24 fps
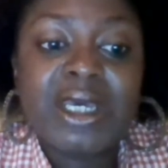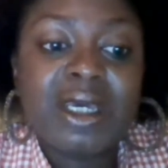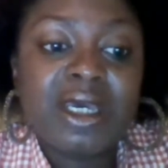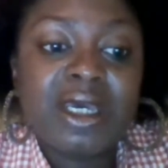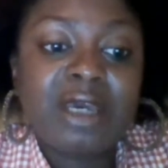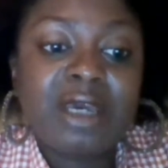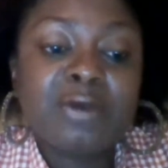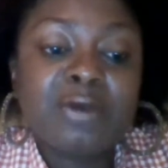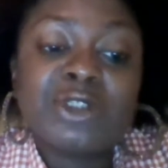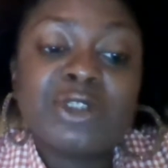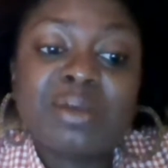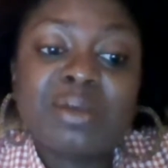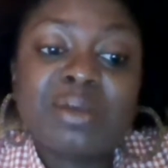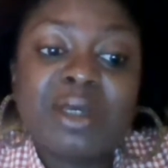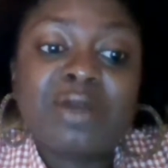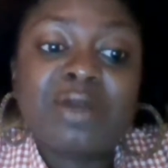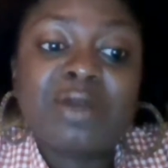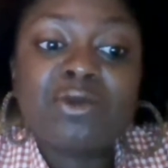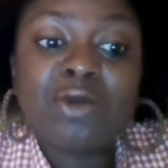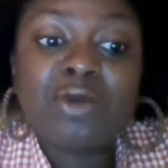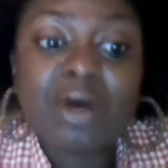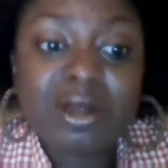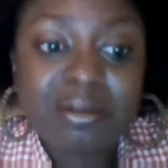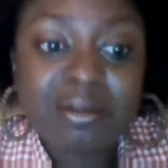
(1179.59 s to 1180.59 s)
it was
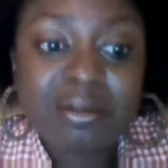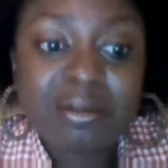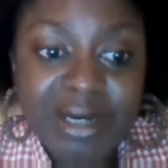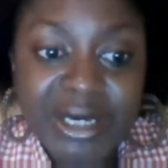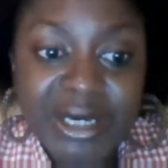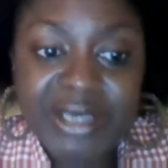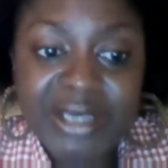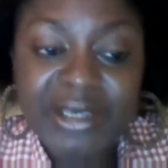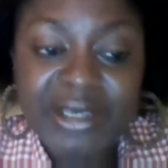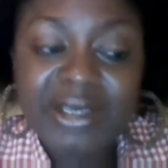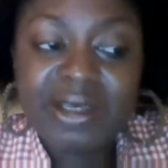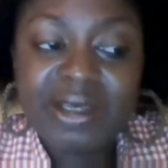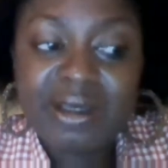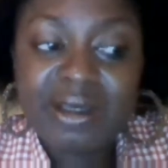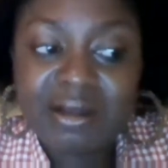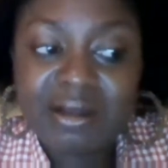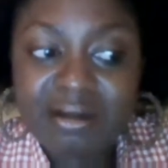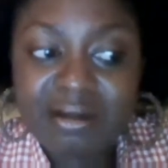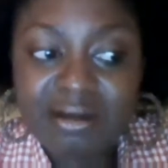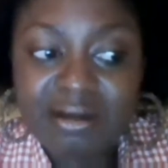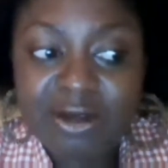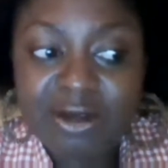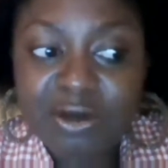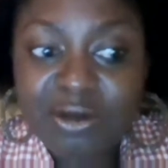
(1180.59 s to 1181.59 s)
being run by
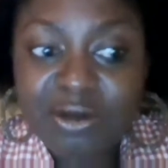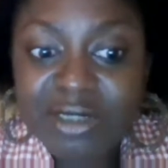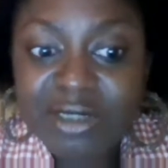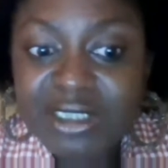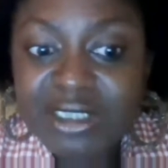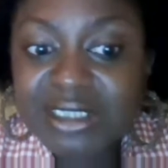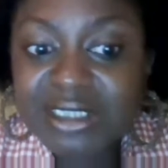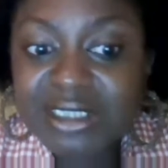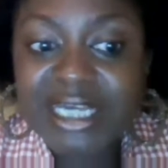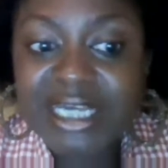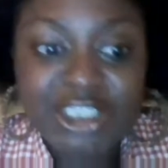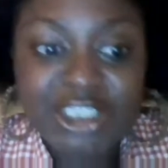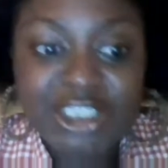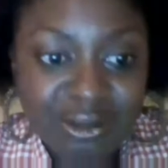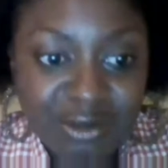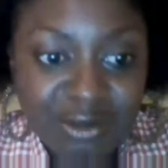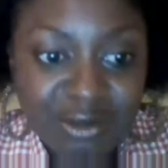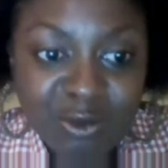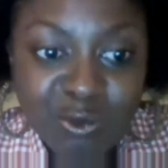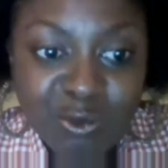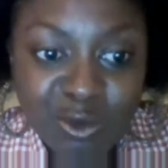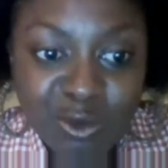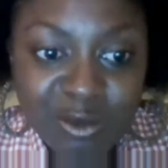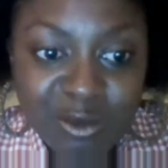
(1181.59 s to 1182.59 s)
this
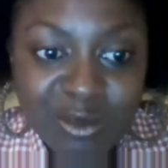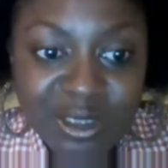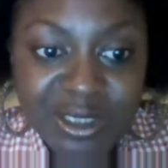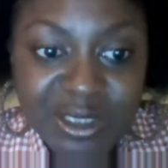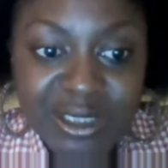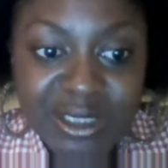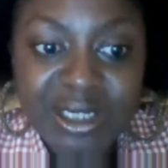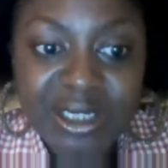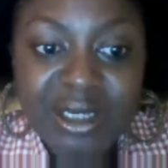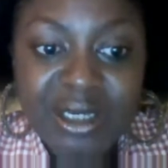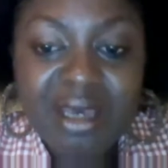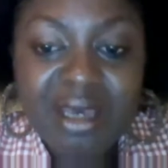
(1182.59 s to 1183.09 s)
Nigerian woman,